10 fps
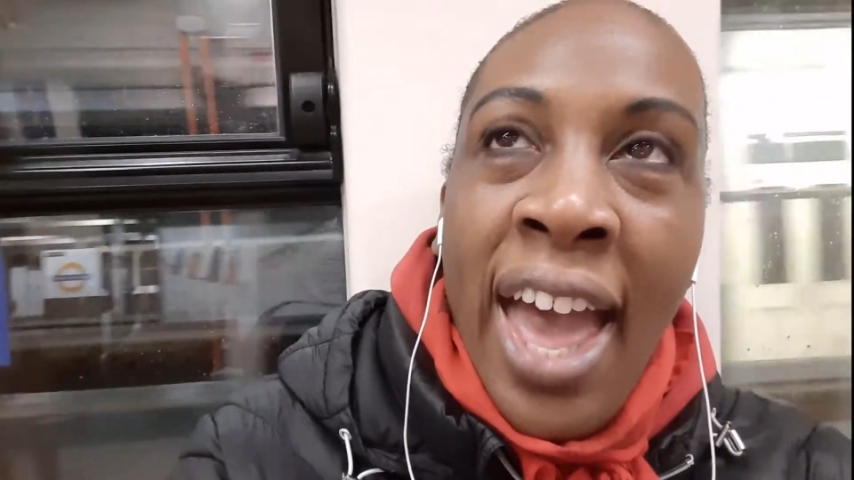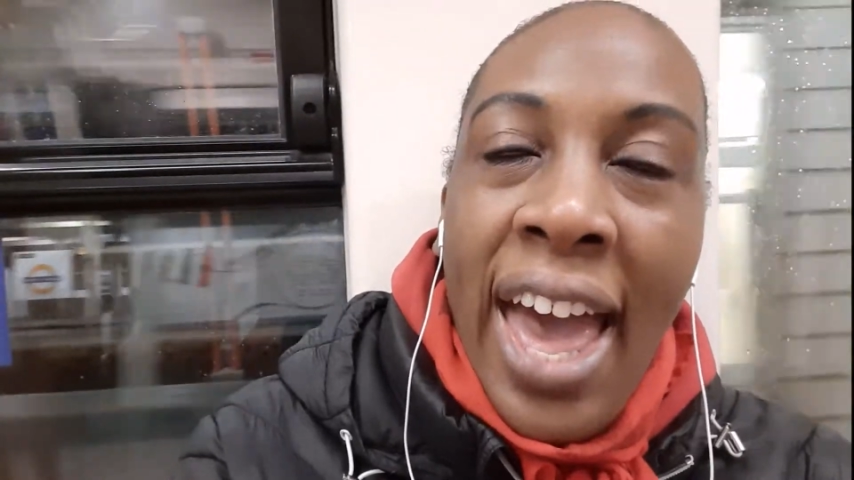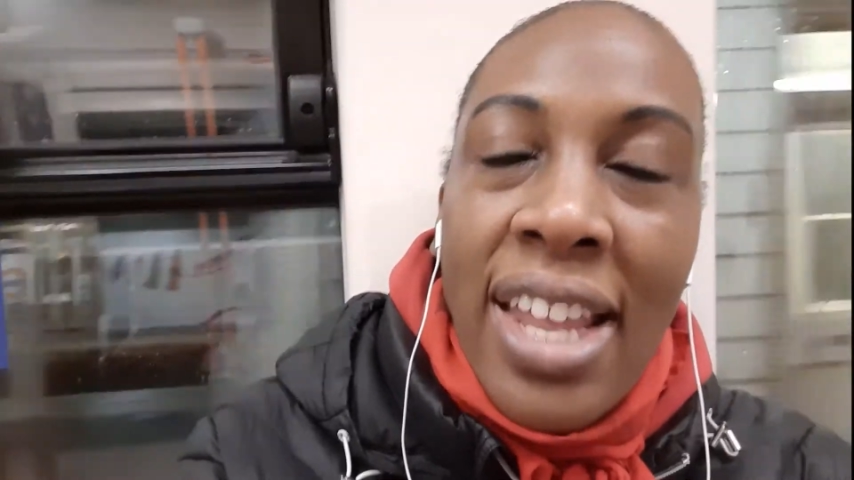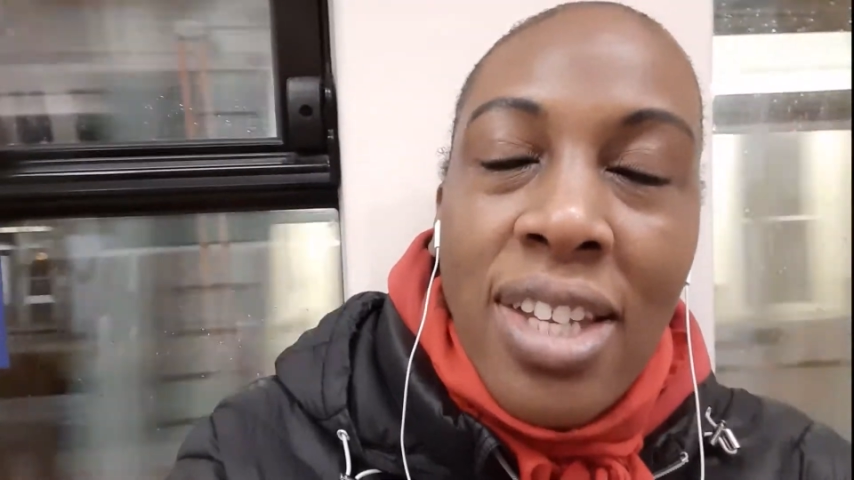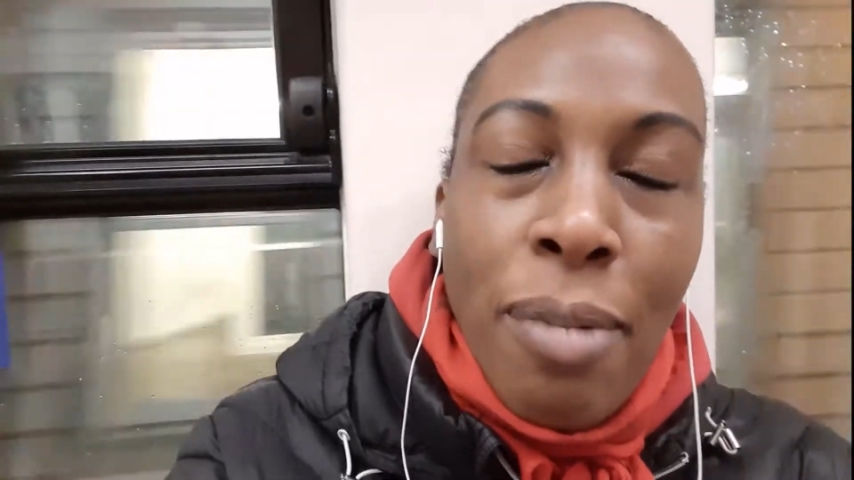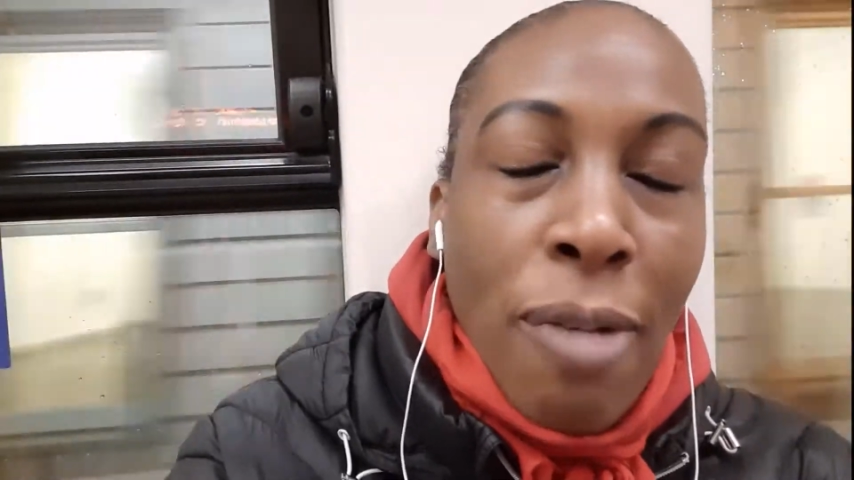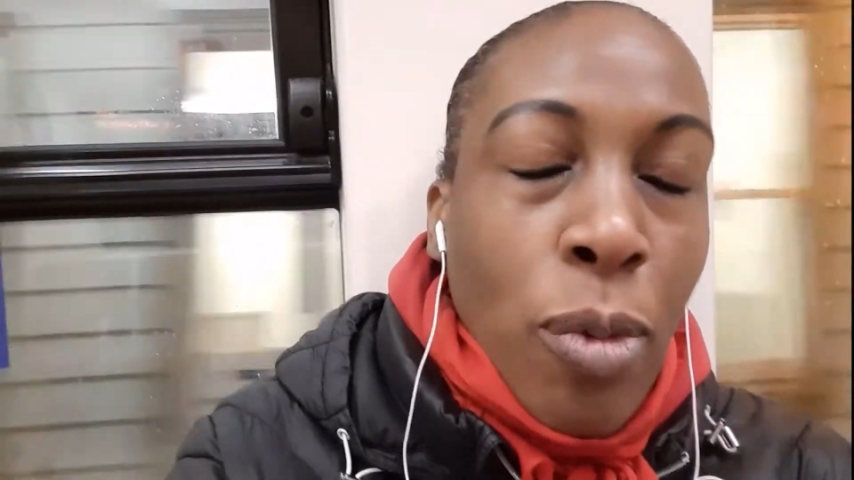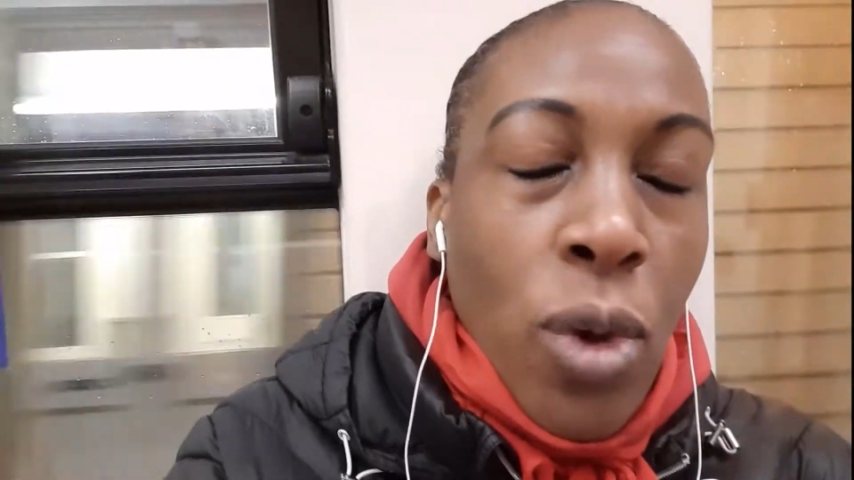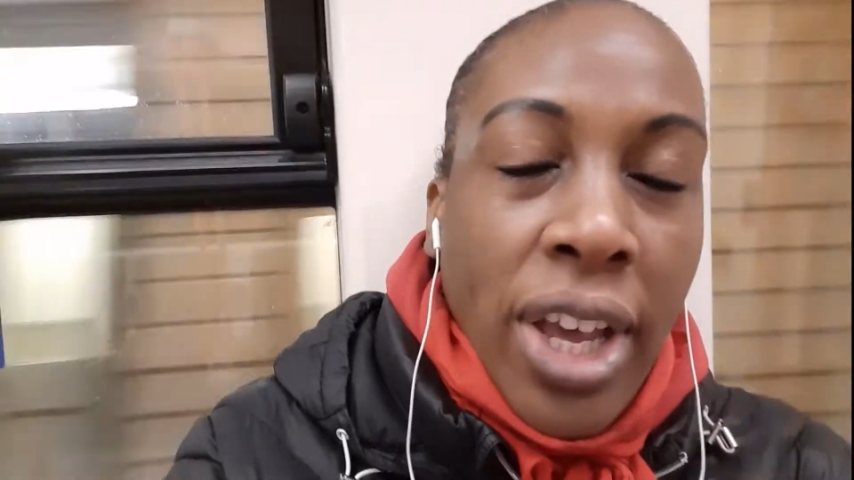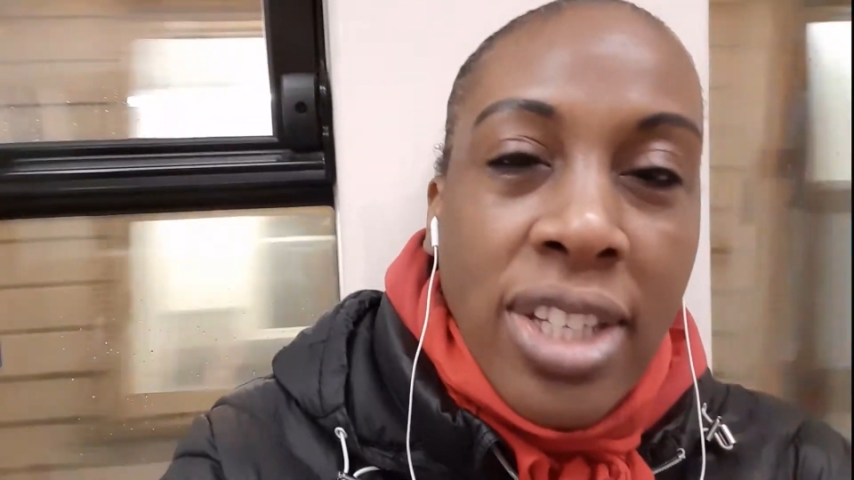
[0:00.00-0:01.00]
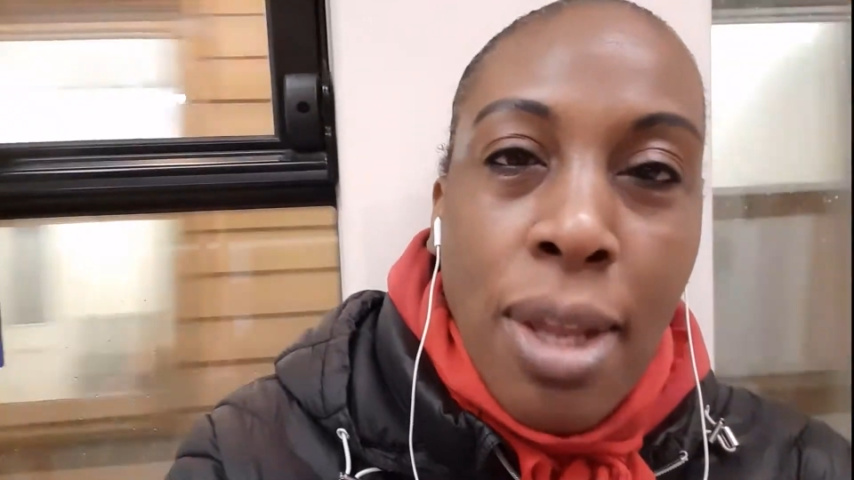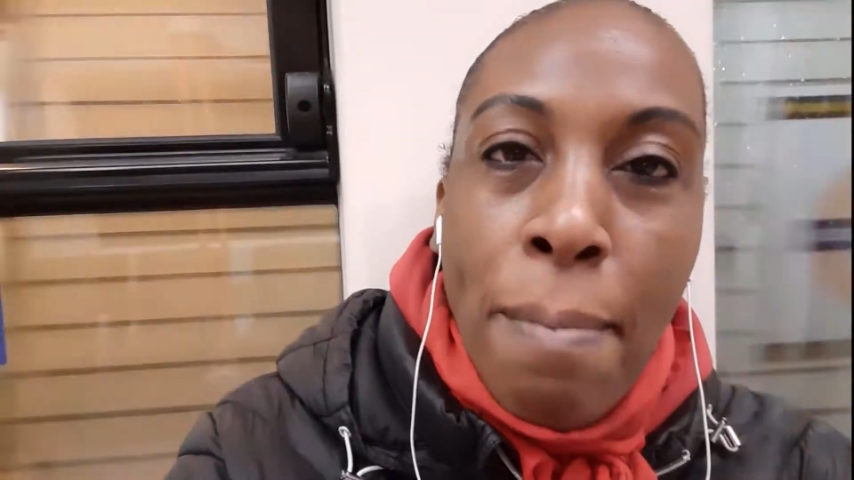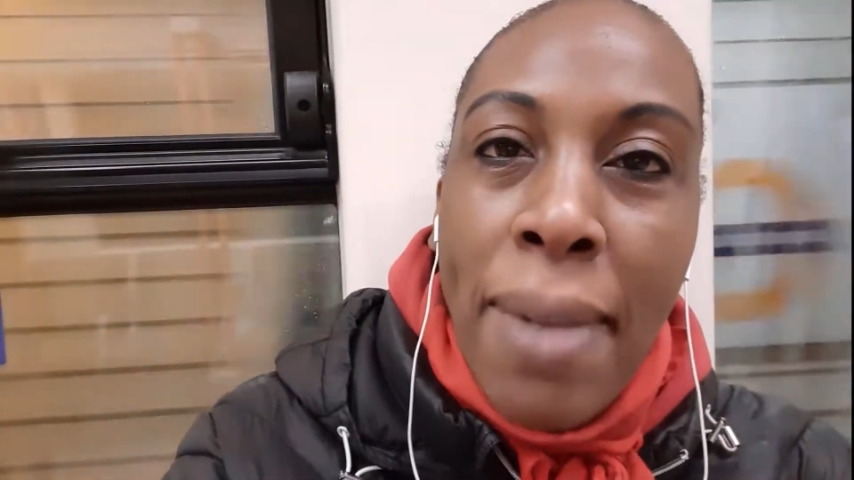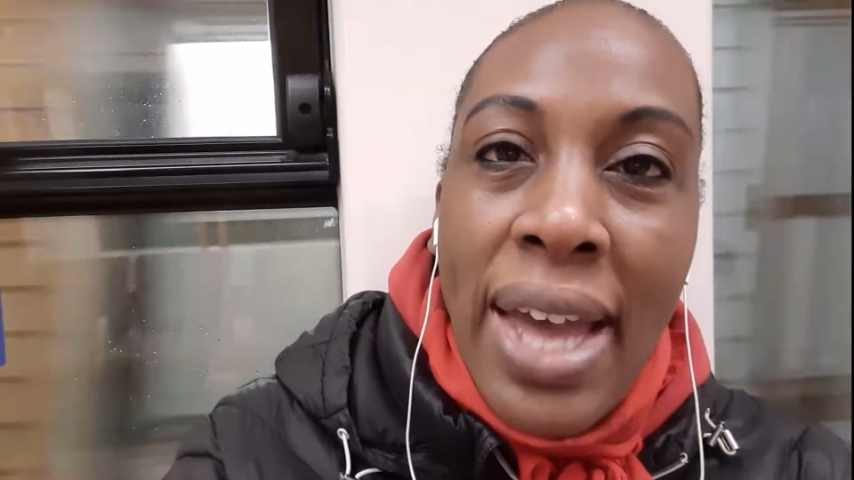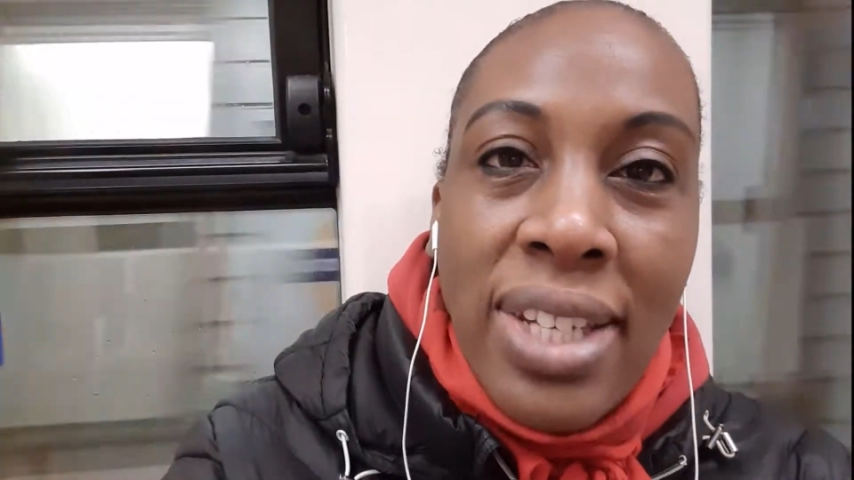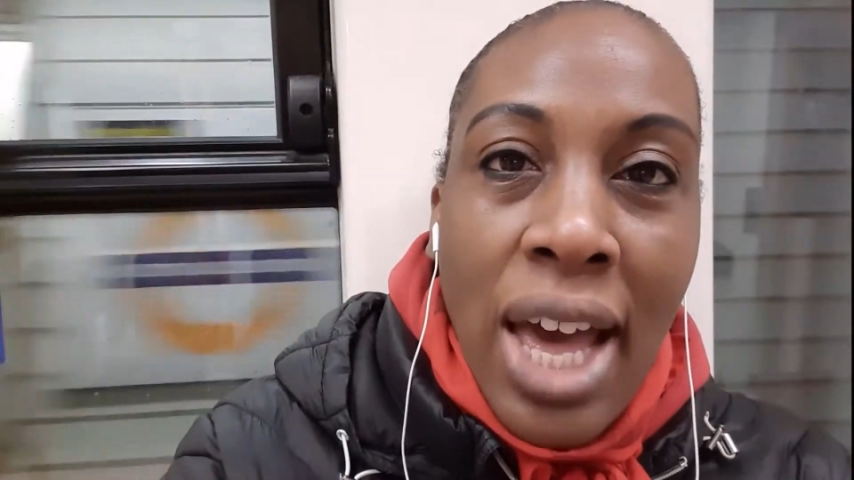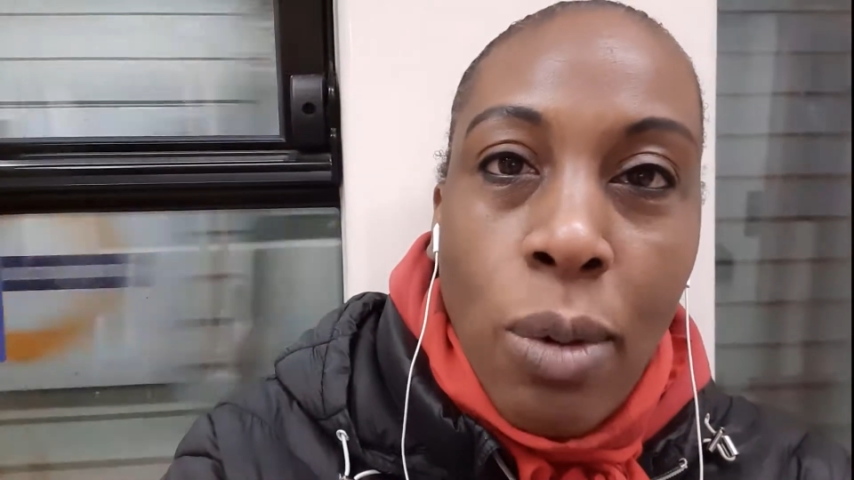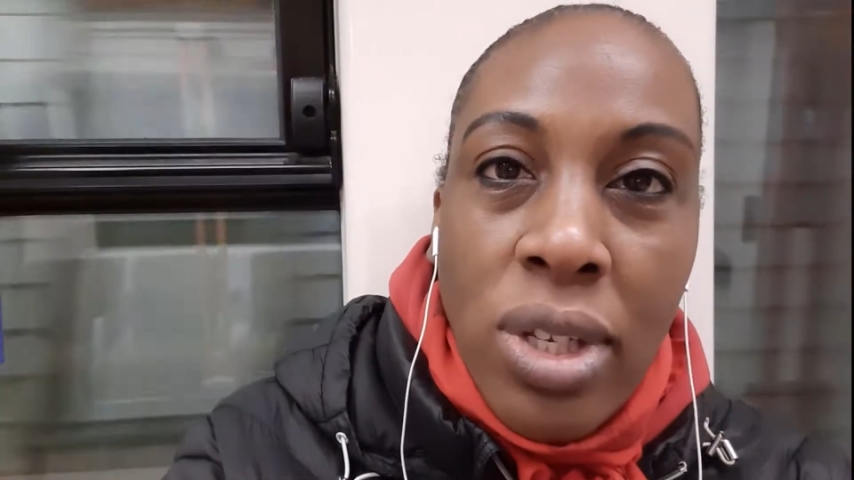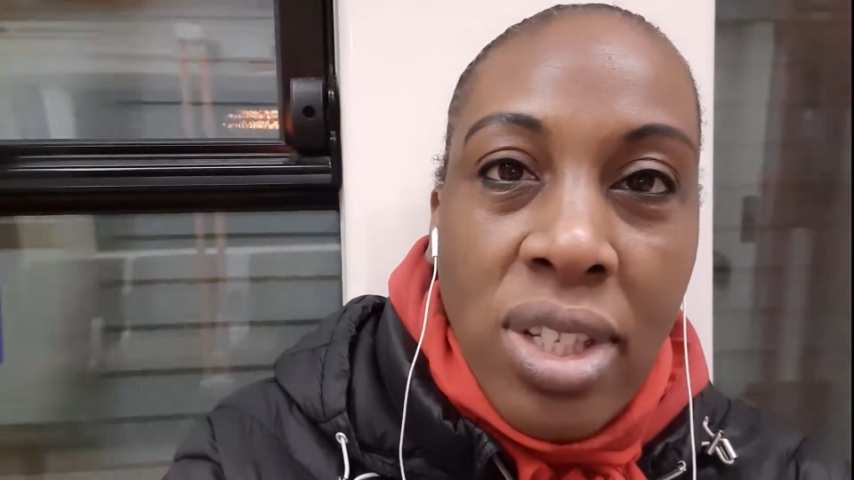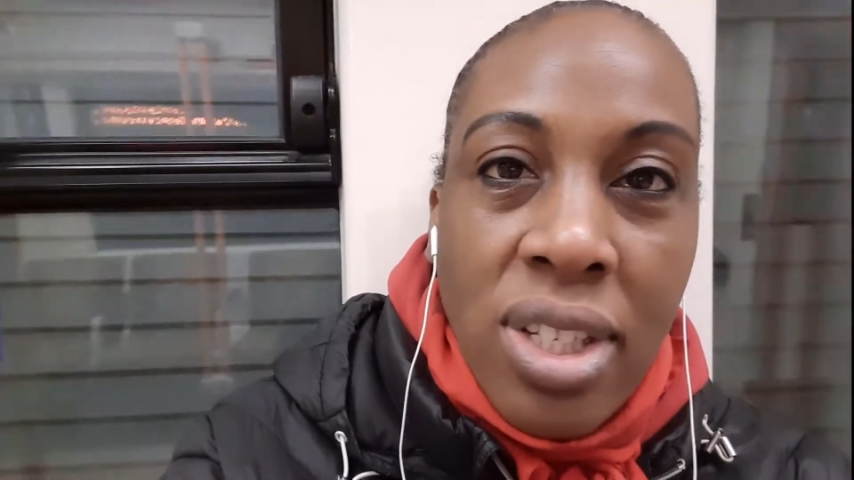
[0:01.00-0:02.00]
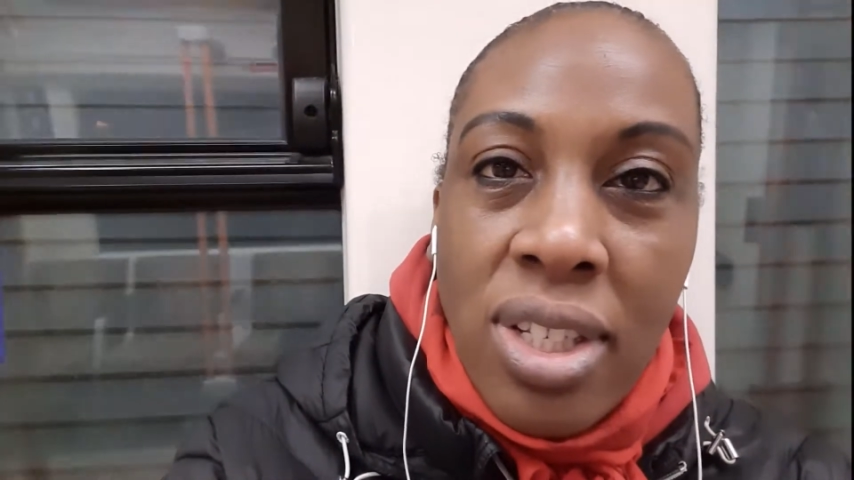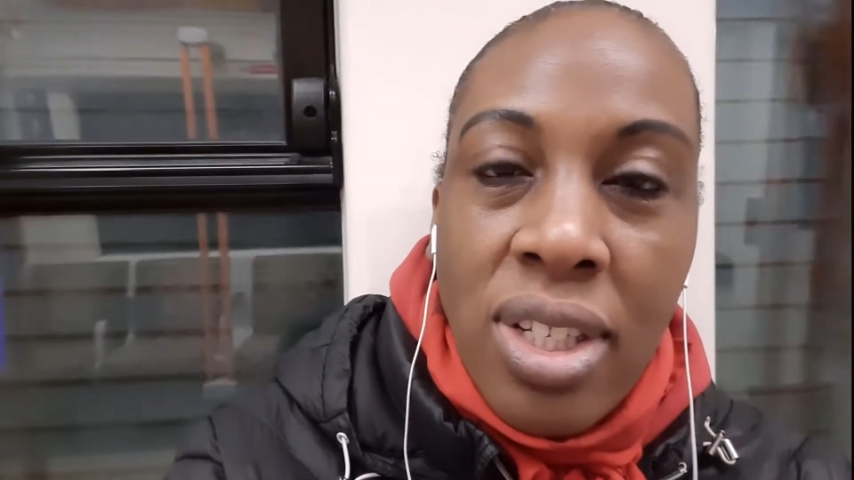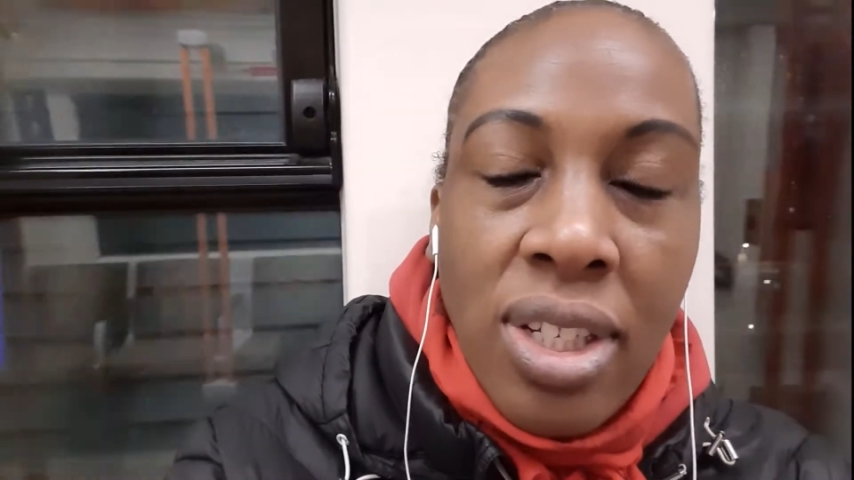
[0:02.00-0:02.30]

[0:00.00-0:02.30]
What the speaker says: And I've been working some mad hours.